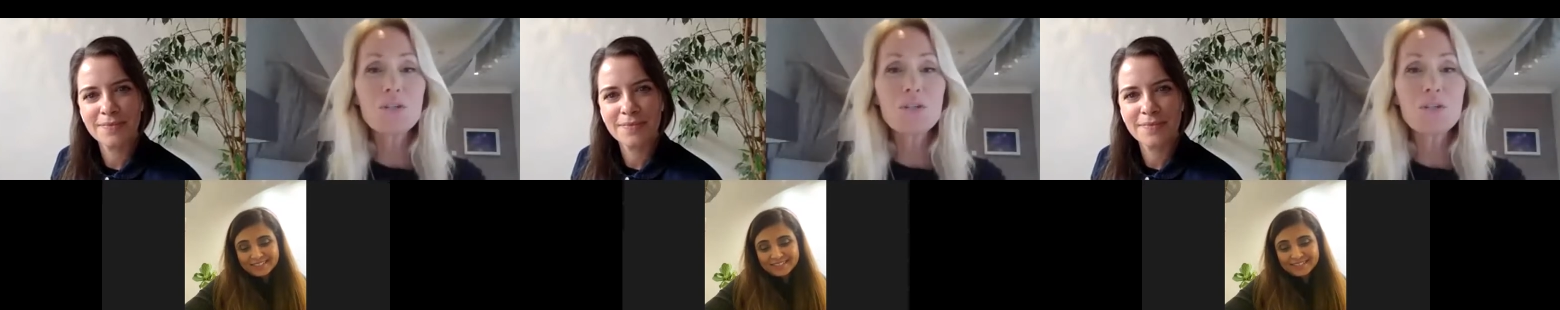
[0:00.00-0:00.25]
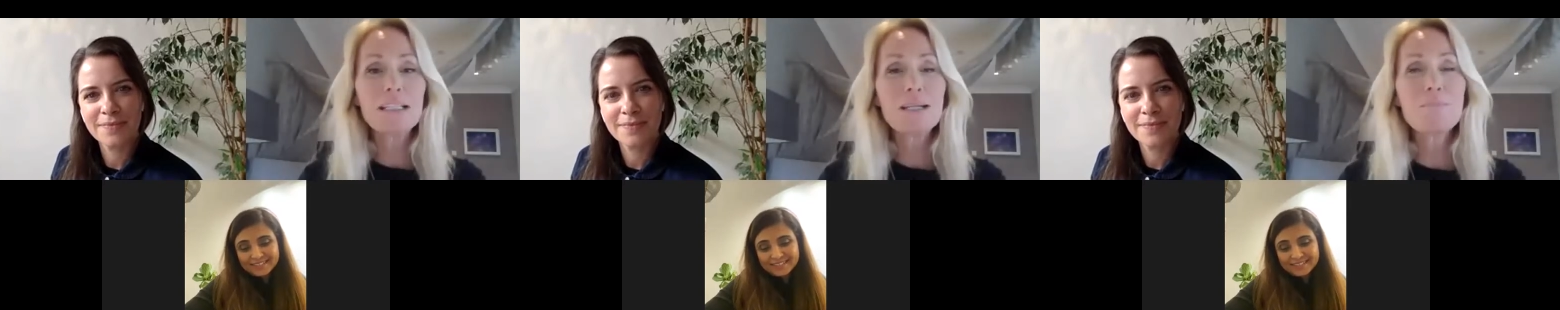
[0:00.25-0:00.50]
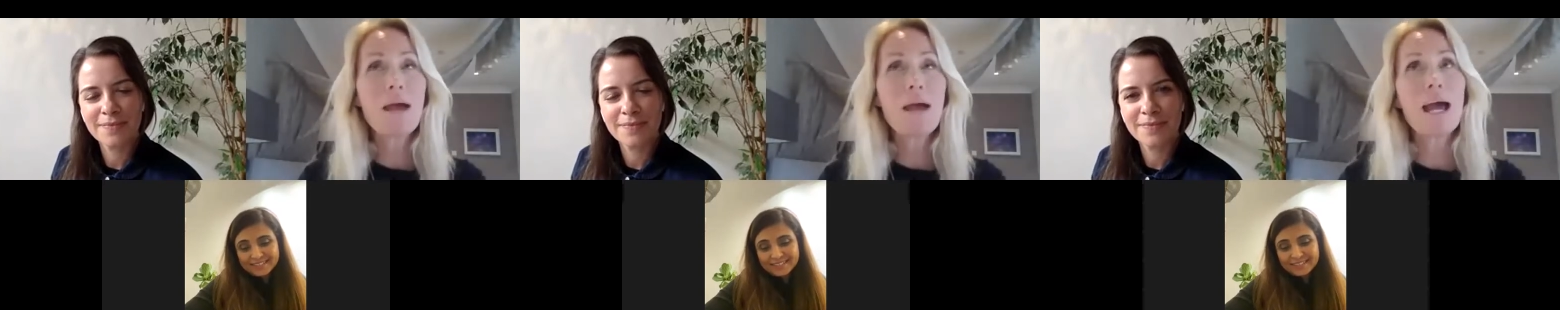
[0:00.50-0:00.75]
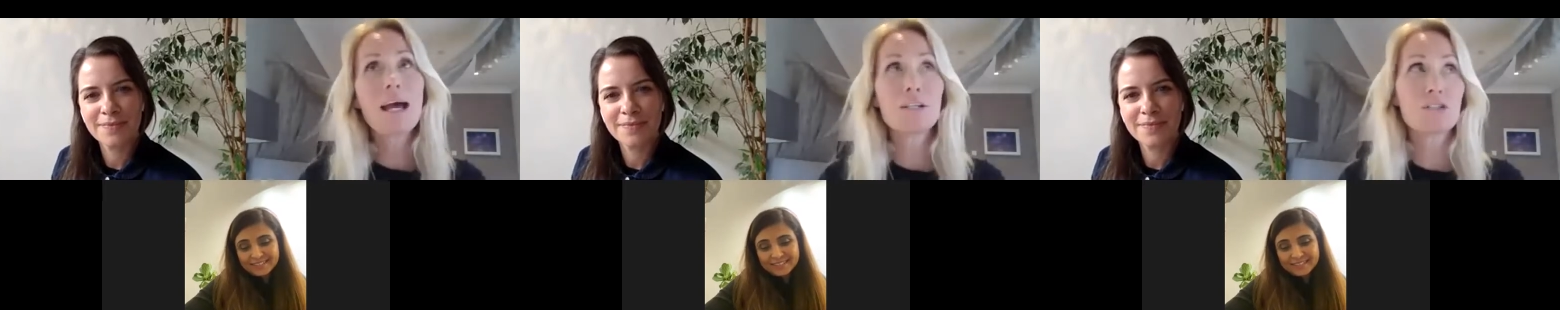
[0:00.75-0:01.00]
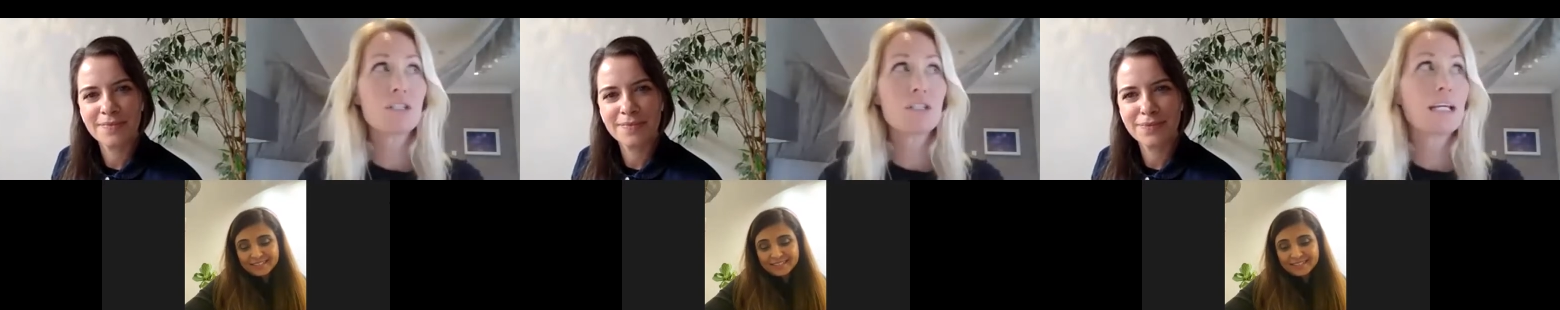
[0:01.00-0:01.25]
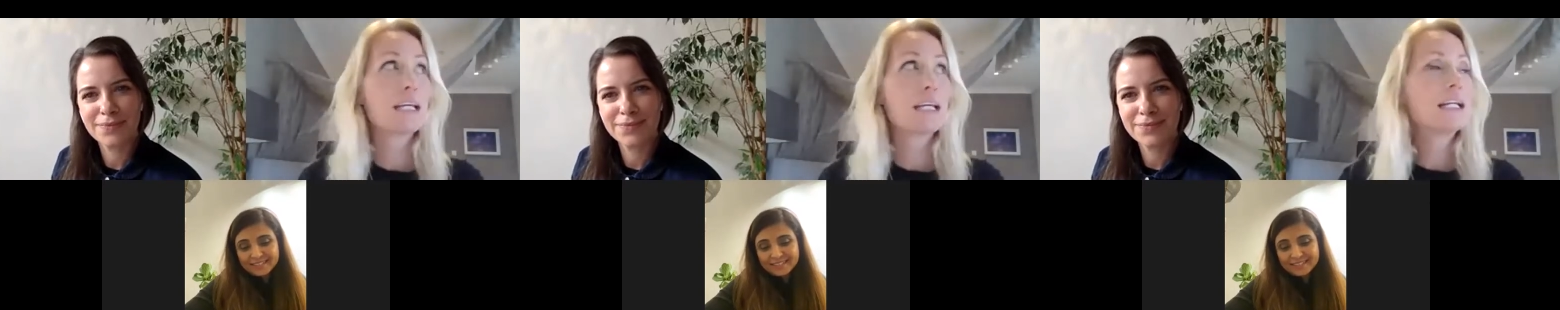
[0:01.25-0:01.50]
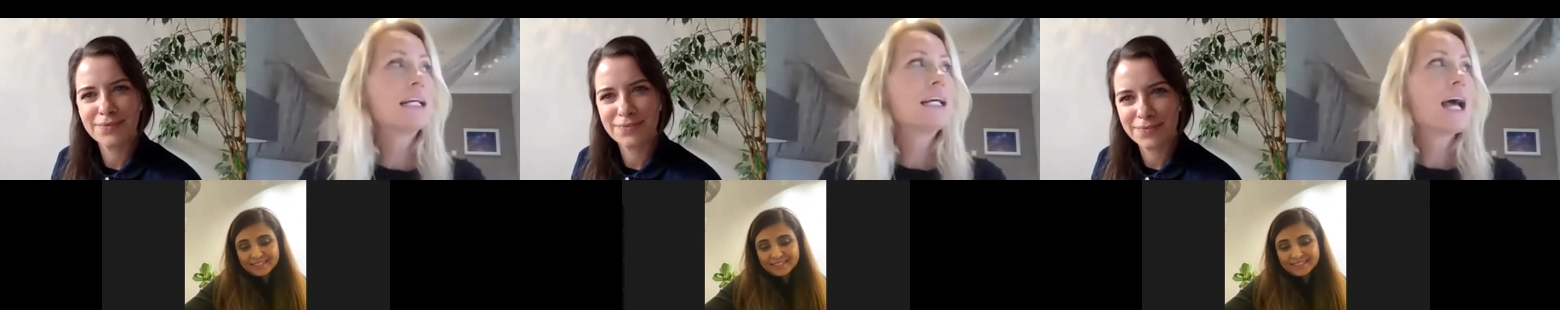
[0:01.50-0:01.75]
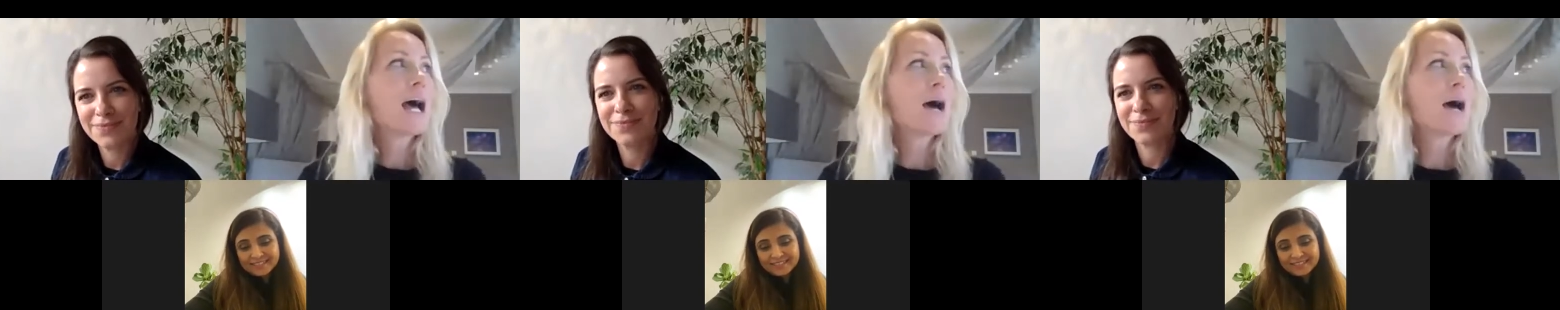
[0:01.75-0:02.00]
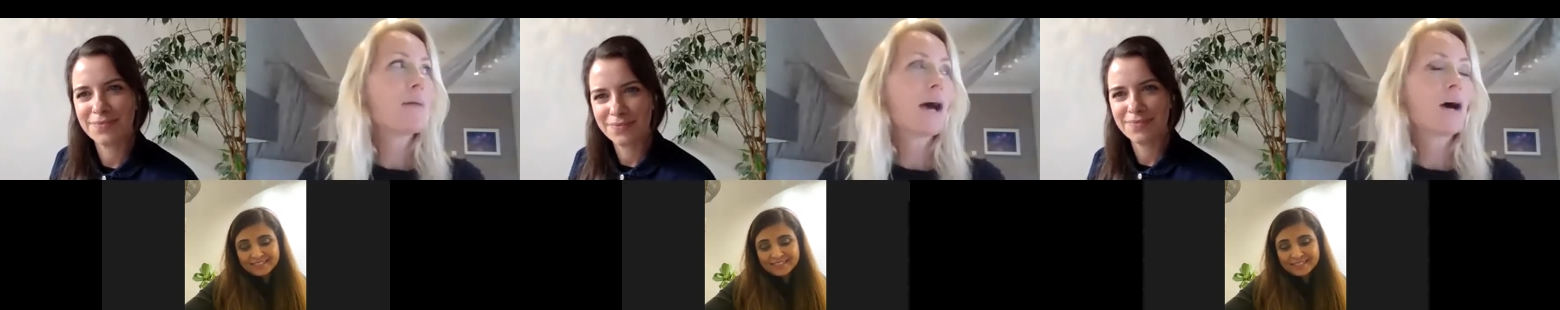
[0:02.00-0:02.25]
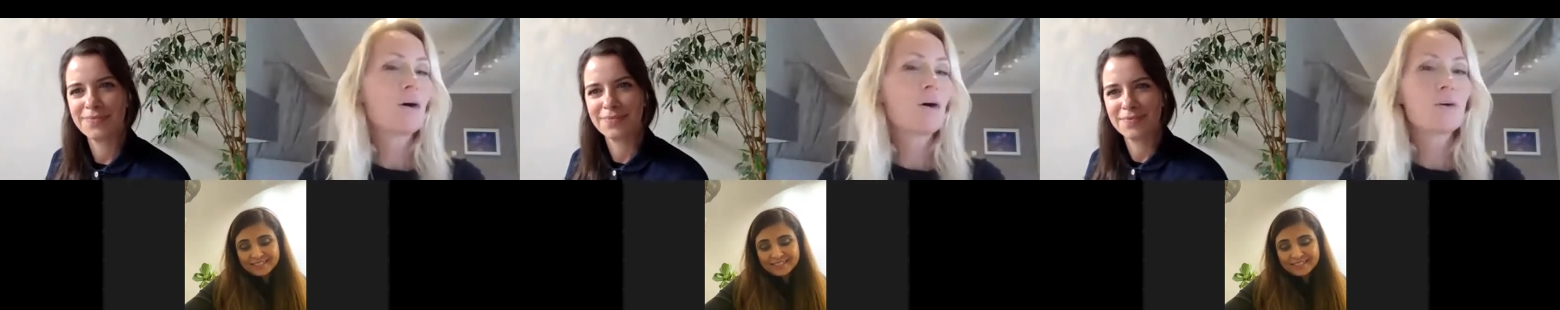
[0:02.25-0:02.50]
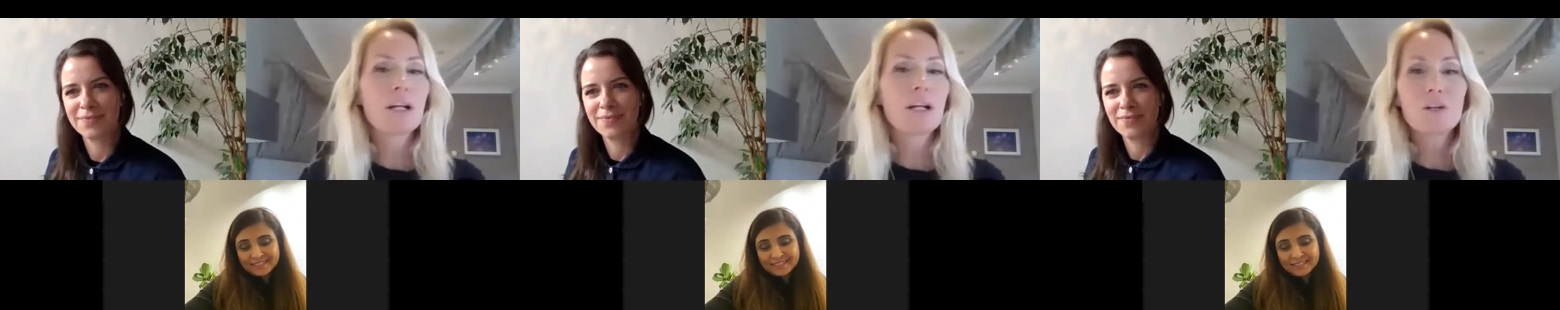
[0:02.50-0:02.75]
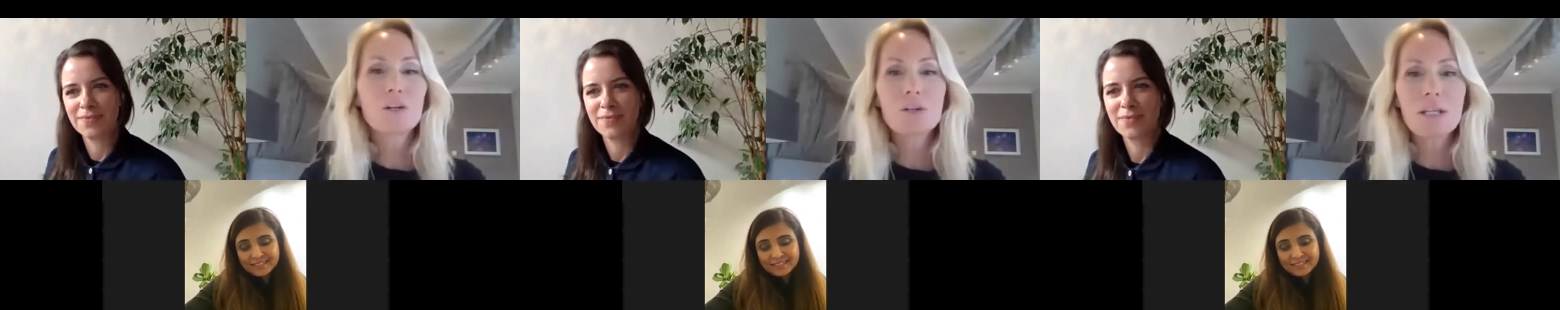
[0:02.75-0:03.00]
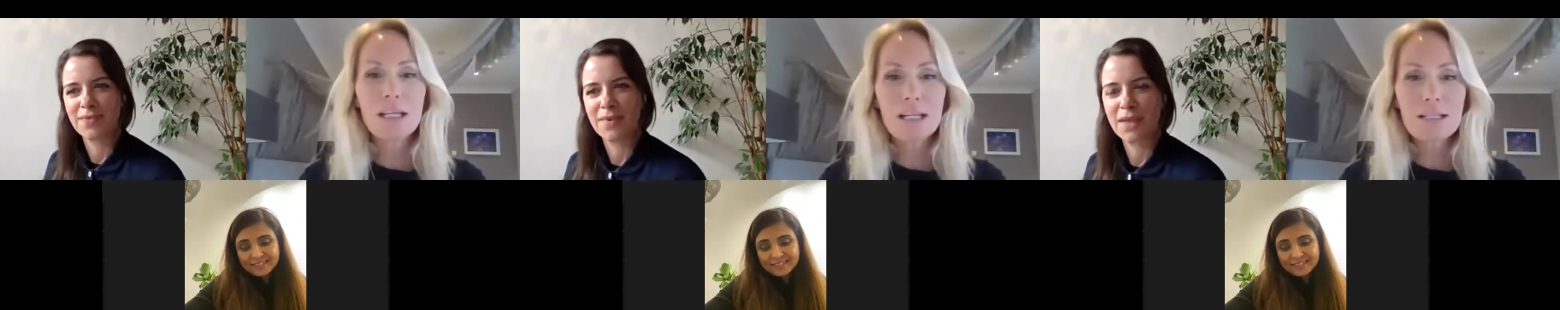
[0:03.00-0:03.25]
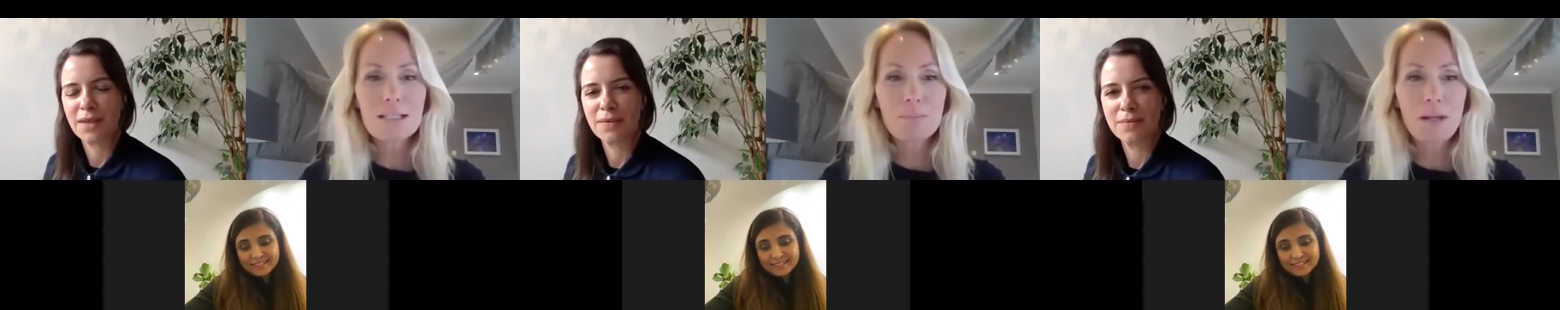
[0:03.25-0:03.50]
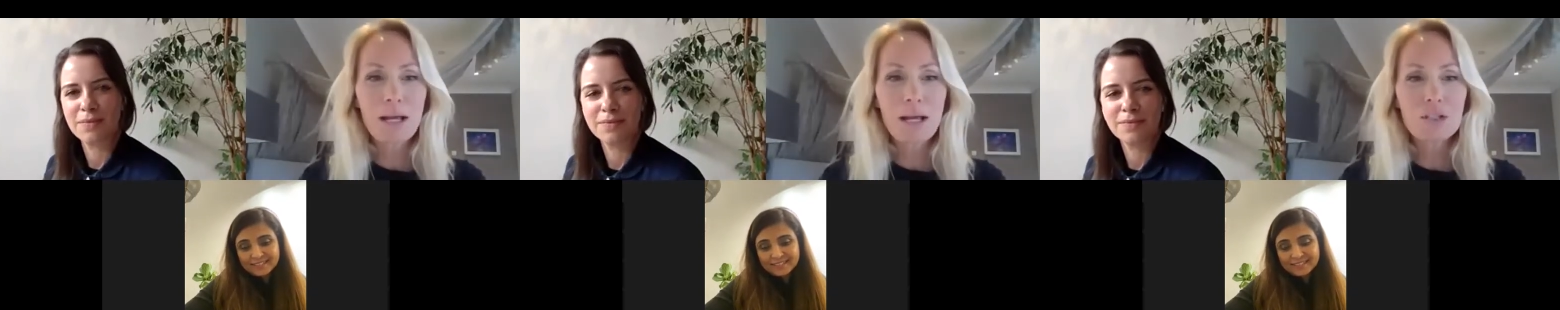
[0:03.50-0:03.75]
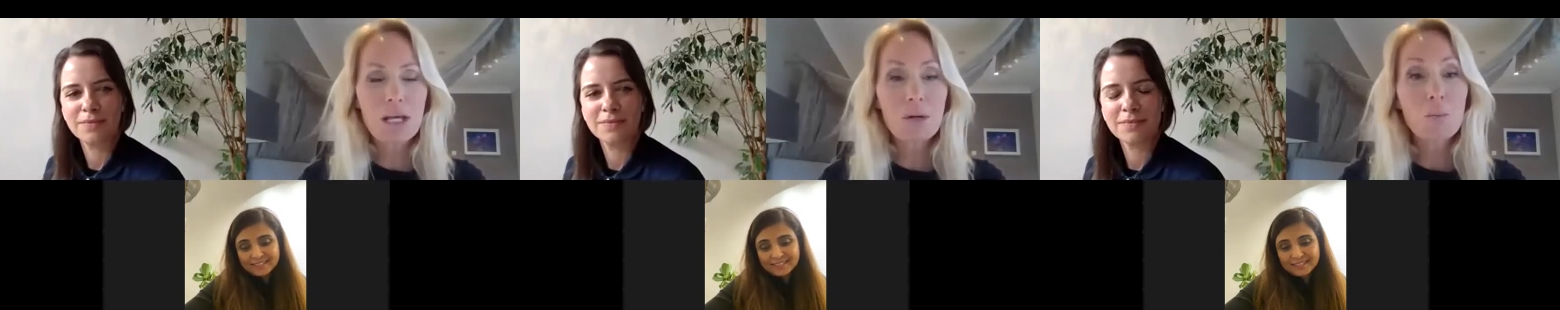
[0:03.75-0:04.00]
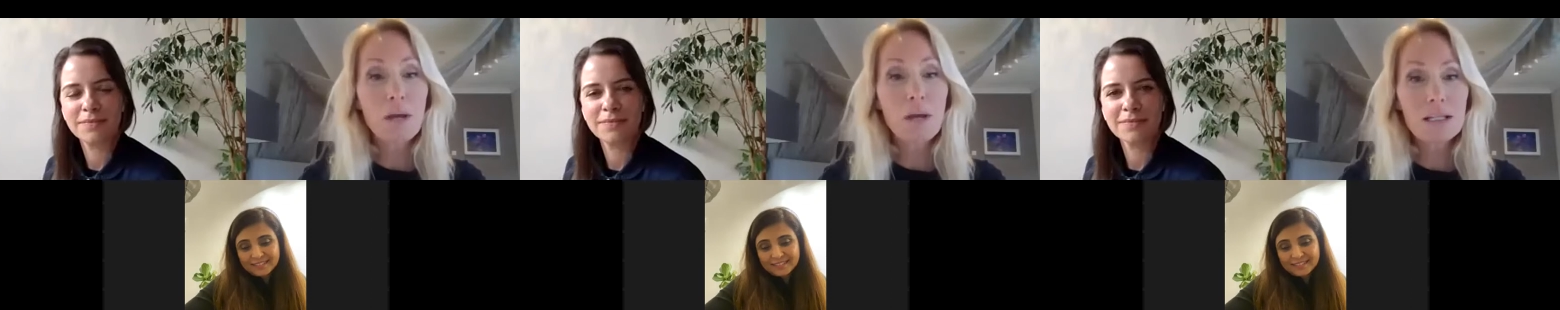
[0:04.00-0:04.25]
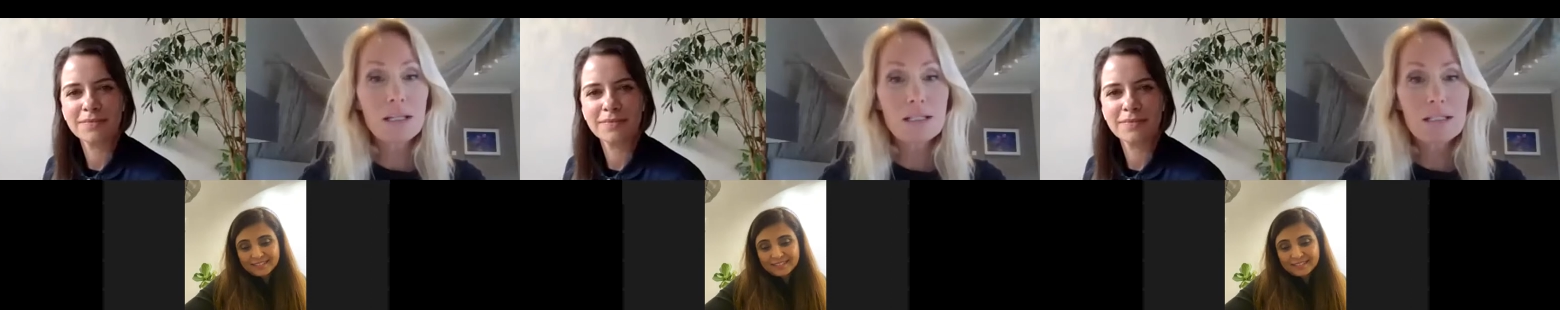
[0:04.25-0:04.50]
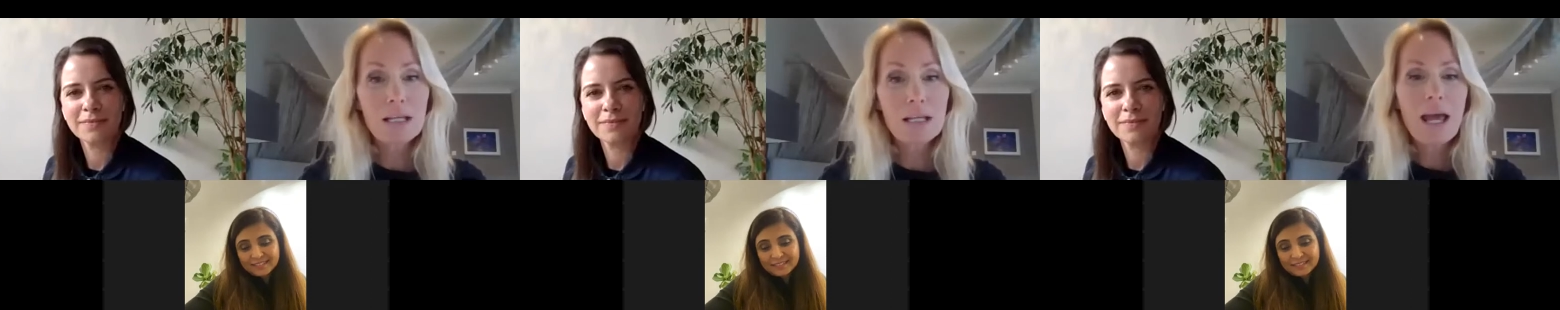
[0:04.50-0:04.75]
Speaker 1: nerdily passionate about looking at supply chain waste